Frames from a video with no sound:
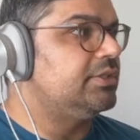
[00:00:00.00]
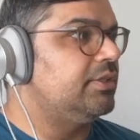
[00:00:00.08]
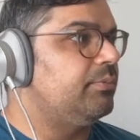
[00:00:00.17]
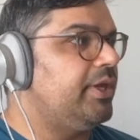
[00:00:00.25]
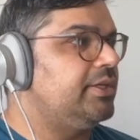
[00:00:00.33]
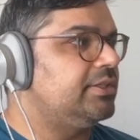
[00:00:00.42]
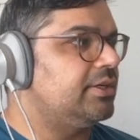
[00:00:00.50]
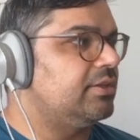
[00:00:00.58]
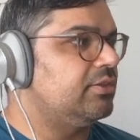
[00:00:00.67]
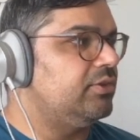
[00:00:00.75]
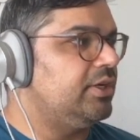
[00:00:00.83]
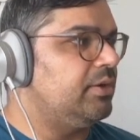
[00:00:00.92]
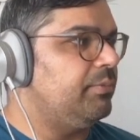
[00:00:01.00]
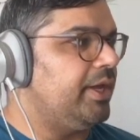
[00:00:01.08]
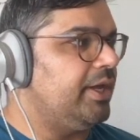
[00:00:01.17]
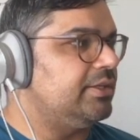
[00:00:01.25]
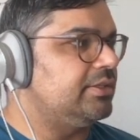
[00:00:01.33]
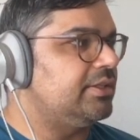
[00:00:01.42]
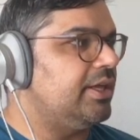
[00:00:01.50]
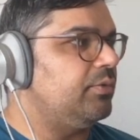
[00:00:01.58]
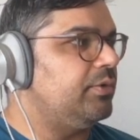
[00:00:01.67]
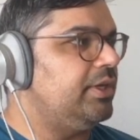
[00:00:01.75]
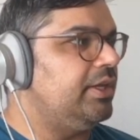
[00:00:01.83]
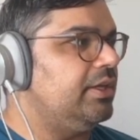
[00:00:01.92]
basic 3 commands that we
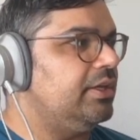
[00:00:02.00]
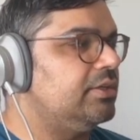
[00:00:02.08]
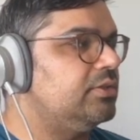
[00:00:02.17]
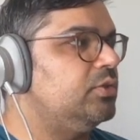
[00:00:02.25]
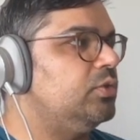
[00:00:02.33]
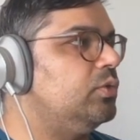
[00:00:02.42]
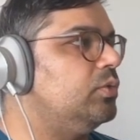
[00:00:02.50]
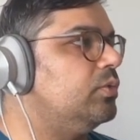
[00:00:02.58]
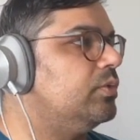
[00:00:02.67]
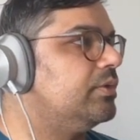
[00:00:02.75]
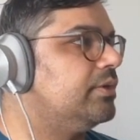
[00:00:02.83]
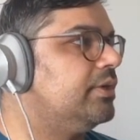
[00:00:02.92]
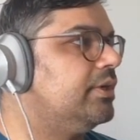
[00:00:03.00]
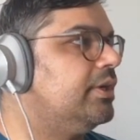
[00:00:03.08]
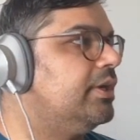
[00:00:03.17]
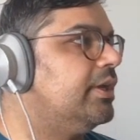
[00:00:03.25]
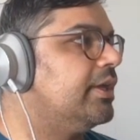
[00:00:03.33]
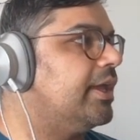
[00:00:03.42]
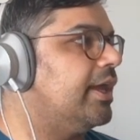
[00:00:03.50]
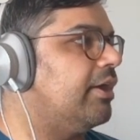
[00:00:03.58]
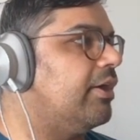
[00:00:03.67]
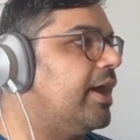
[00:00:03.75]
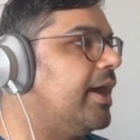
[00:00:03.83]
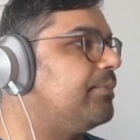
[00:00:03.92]
need to get our
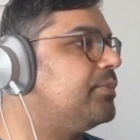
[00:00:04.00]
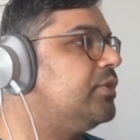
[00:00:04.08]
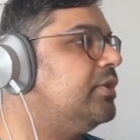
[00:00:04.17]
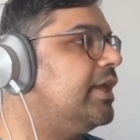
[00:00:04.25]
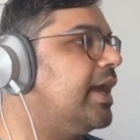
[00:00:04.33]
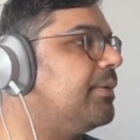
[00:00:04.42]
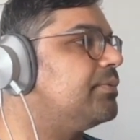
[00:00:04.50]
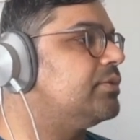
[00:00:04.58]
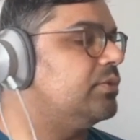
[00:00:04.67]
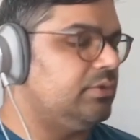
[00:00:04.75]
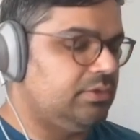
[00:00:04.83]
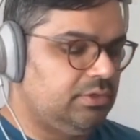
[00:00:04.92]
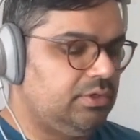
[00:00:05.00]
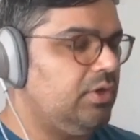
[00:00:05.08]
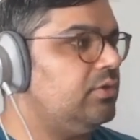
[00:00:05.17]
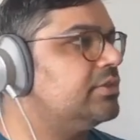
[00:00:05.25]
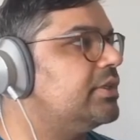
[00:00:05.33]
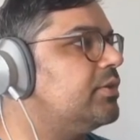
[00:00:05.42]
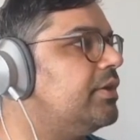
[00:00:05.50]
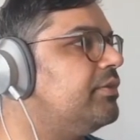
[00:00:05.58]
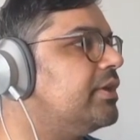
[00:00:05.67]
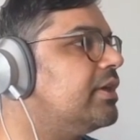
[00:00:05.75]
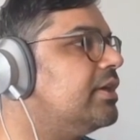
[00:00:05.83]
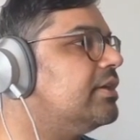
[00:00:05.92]
app to the App Store. Looks like I have
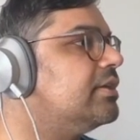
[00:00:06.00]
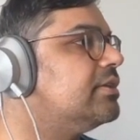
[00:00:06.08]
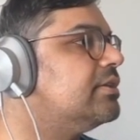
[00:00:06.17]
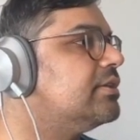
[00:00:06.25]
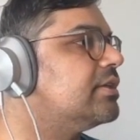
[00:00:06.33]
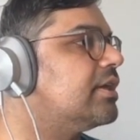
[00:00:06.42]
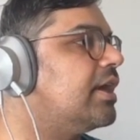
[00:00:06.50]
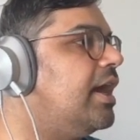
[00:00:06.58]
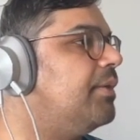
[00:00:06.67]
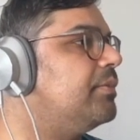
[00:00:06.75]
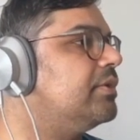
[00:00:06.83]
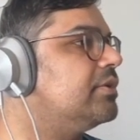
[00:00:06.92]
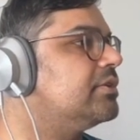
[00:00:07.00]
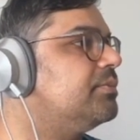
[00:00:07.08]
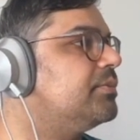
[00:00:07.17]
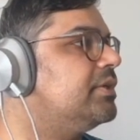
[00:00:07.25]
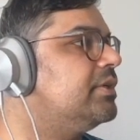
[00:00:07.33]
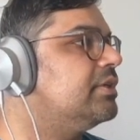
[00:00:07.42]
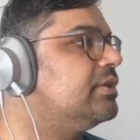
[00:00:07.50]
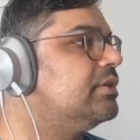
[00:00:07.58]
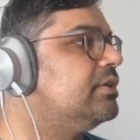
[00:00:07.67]
like a comma or something here.